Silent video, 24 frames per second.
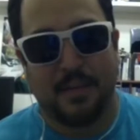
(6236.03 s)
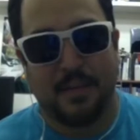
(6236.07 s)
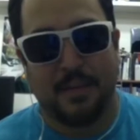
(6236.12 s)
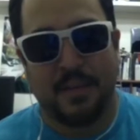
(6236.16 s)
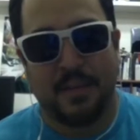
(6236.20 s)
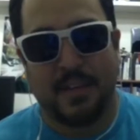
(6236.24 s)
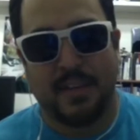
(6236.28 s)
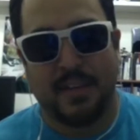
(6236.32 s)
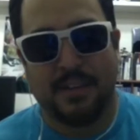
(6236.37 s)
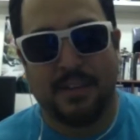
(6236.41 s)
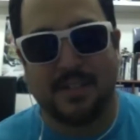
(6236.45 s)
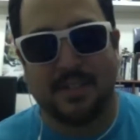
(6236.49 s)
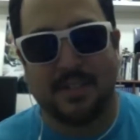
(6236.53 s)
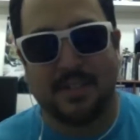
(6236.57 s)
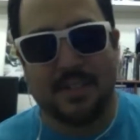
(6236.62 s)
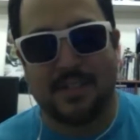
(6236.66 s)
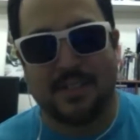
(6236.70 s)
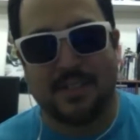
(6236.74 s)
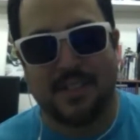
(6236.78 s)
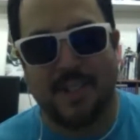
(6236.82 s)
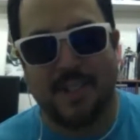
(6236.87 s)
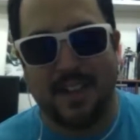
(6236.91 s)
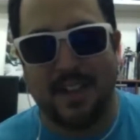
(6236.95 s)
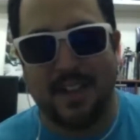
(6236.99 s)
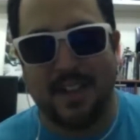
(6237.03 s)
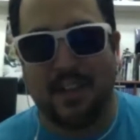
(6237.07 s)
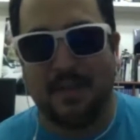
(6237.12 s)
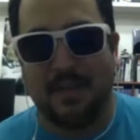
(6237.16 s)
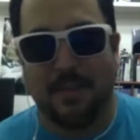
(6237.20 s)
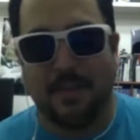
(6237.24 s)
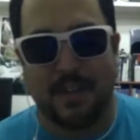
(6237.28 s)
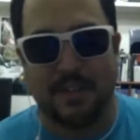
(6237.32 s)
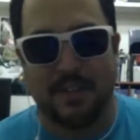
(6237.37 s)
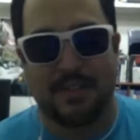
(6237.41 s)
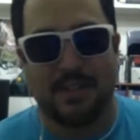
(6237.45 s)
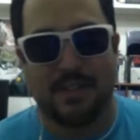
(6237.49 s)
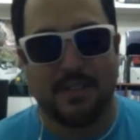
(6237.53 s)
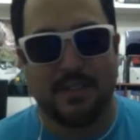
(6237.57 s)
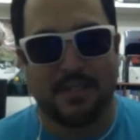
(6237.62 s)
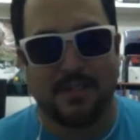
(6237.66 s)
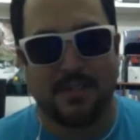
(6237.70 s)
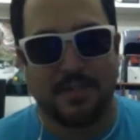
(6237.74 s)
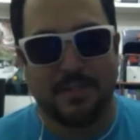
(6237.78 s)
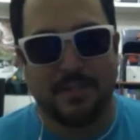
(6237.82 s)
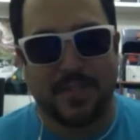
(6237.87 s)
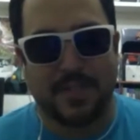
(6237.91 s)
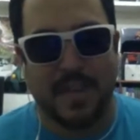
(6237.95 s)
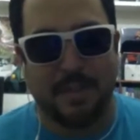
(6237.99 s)
just take questions from
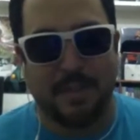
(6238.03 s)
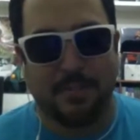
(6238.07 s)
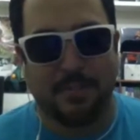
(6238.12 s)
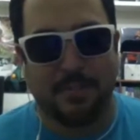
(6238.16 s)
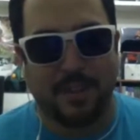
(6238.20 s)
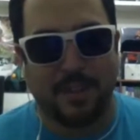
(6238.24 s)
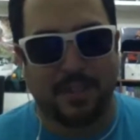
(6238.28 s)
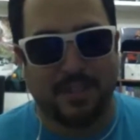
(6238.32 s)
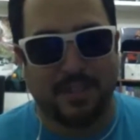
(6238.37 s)
Jeopardy too.